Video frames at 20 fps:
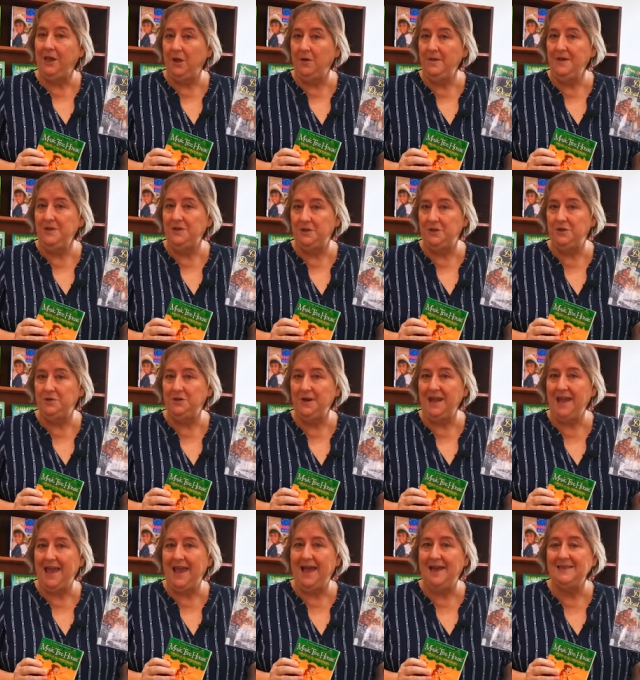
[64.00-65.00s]
go into the
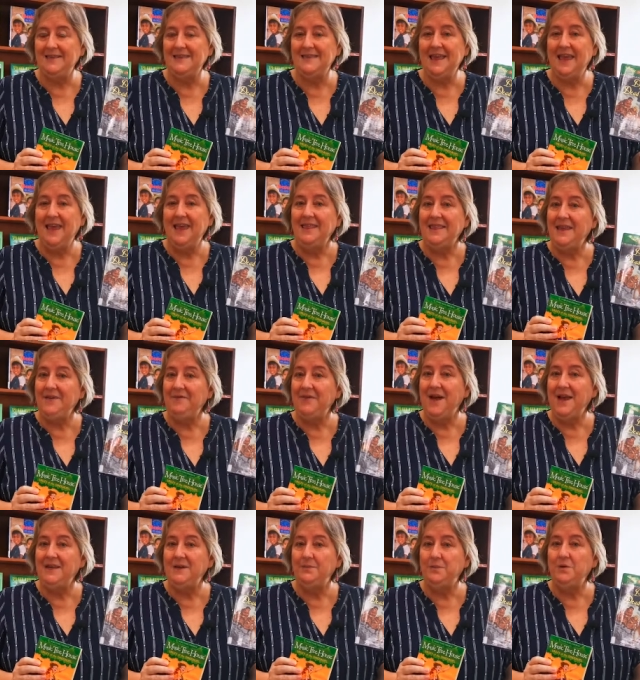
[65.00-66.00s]
treehouse, they
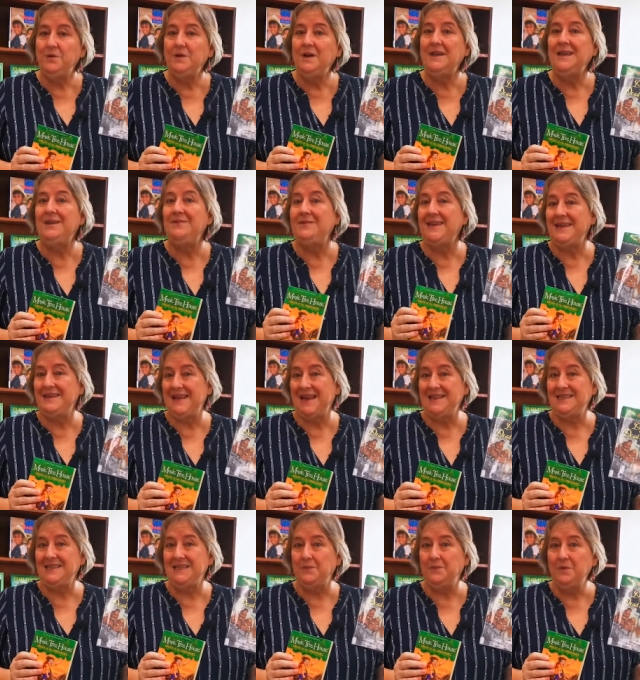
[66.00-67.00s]
find a book, and if they
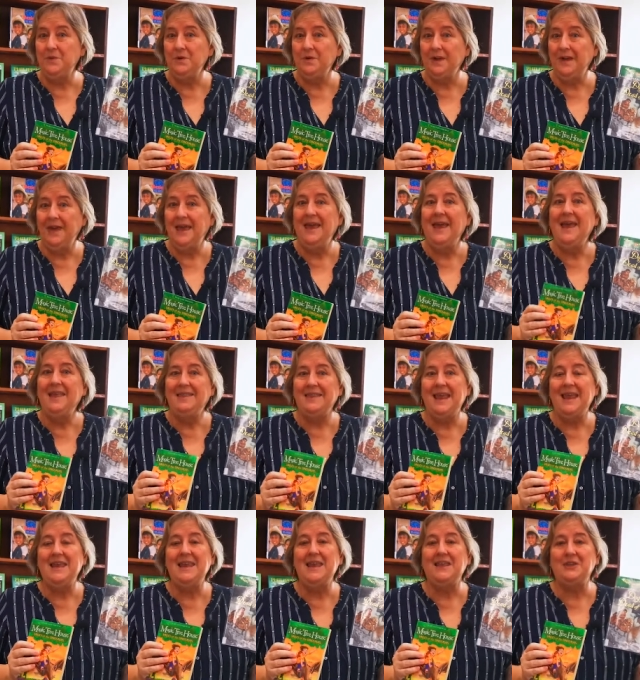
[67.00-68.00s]
touch the book,
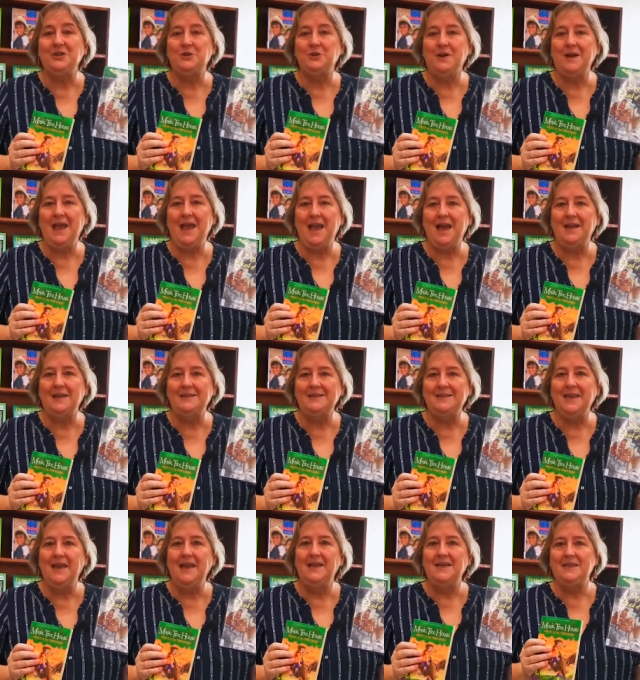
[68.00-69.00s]
then the
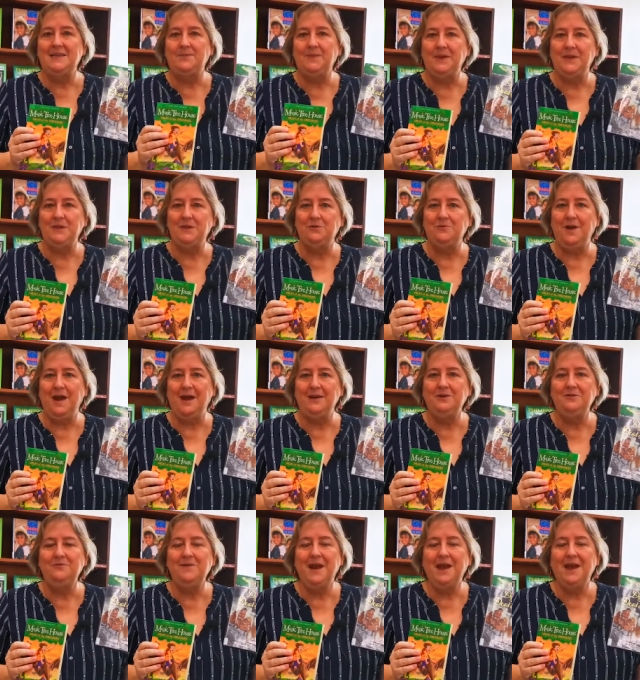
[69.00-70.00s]
treehouse spins
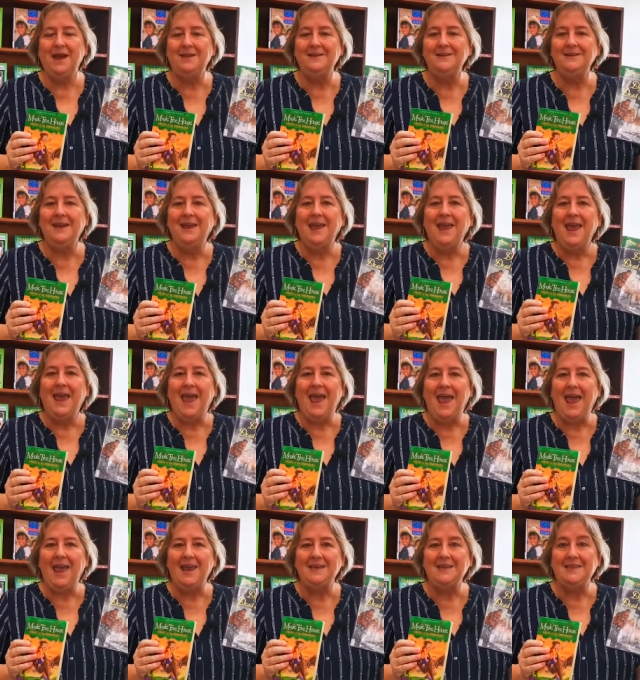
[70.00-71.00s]
round and round,
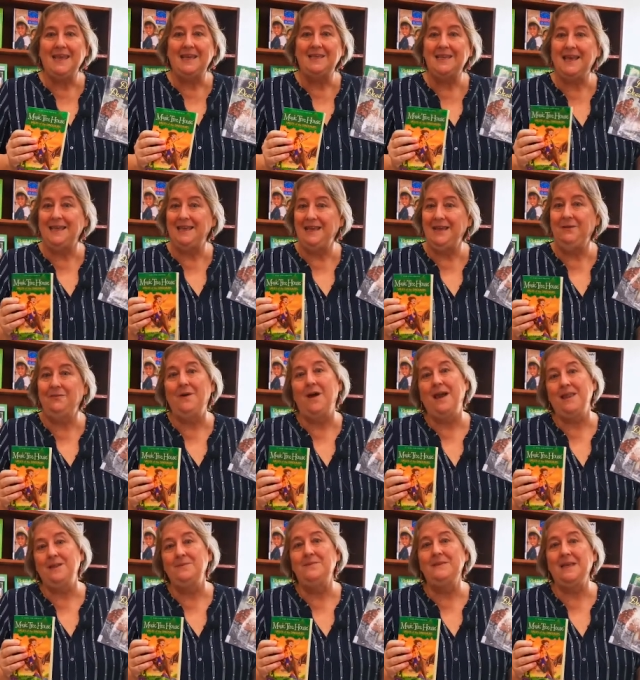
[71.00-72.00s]
and they suddenly
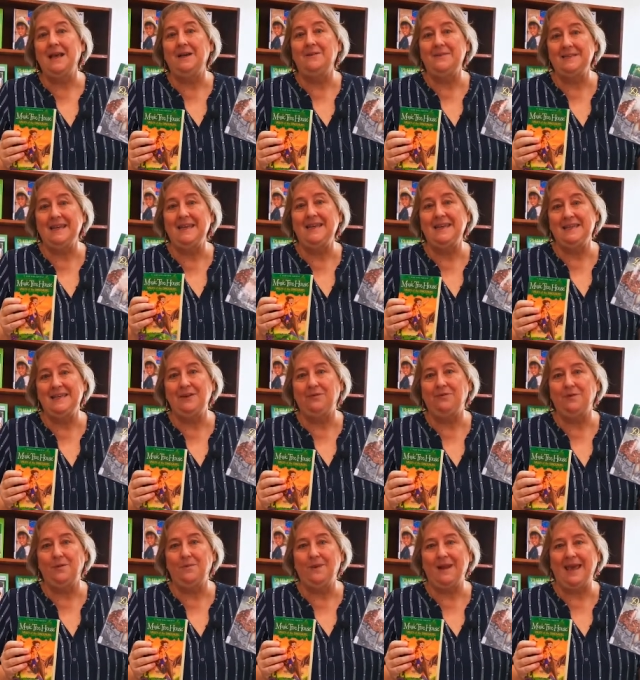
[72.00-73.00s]
find themselves in a
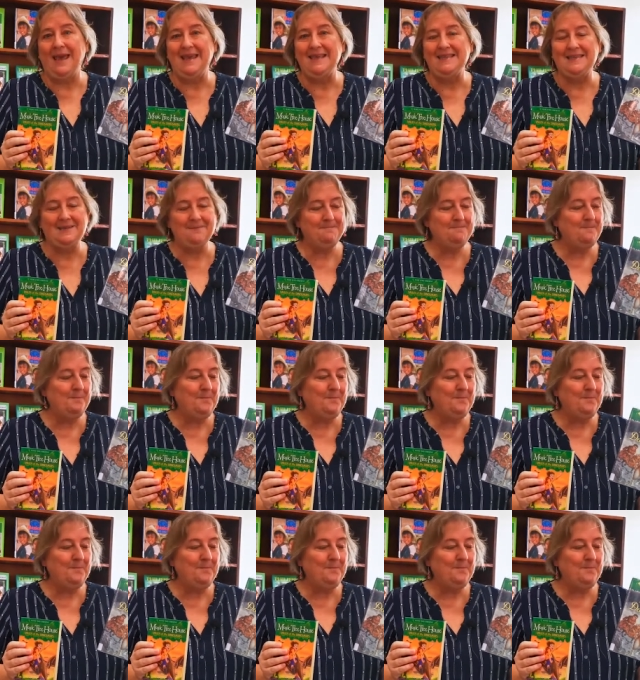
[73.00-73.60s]
different place.